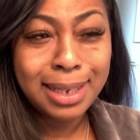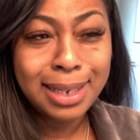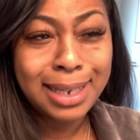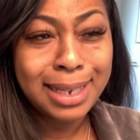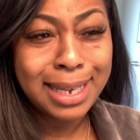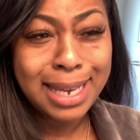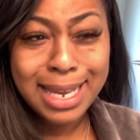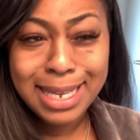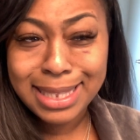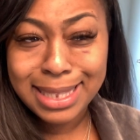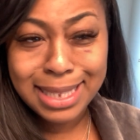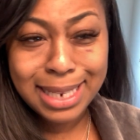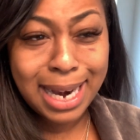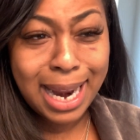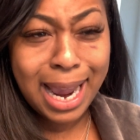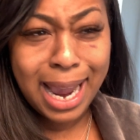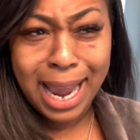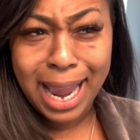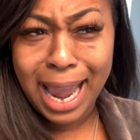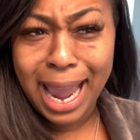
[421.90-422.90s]

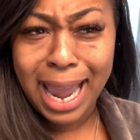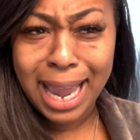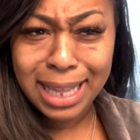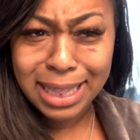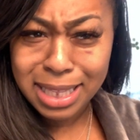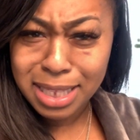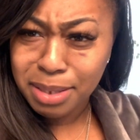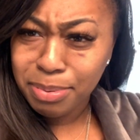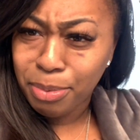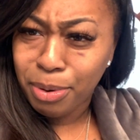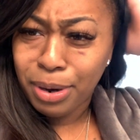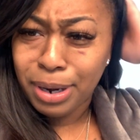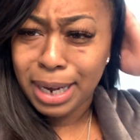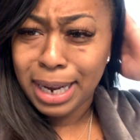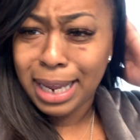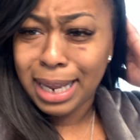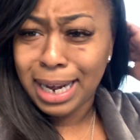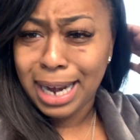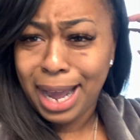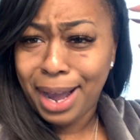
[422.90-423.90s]
yesterday and this
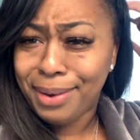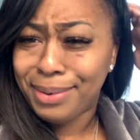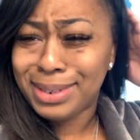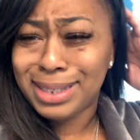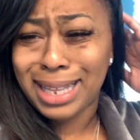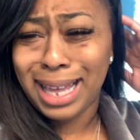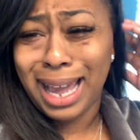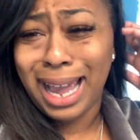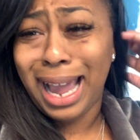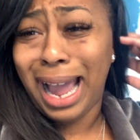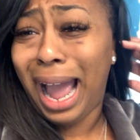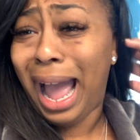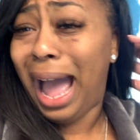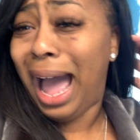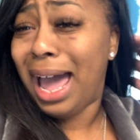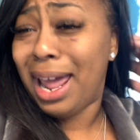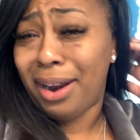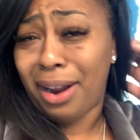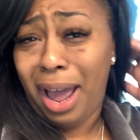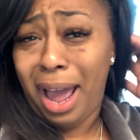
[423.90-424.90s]
morning. I was like,
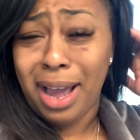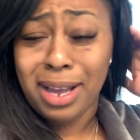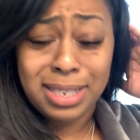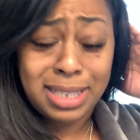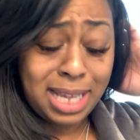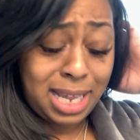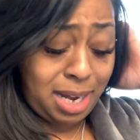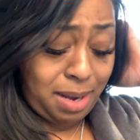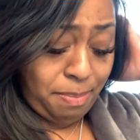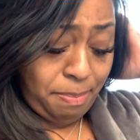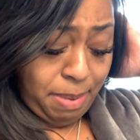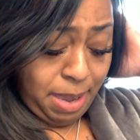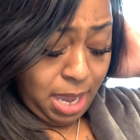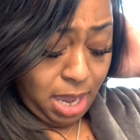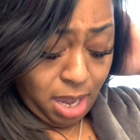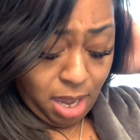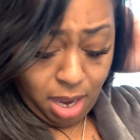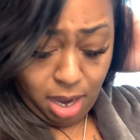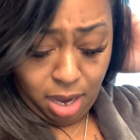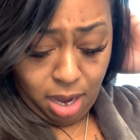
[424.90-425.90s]
I stayed in
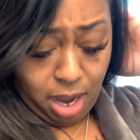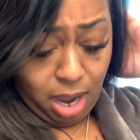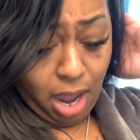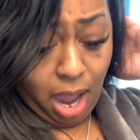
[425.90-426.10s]
bed.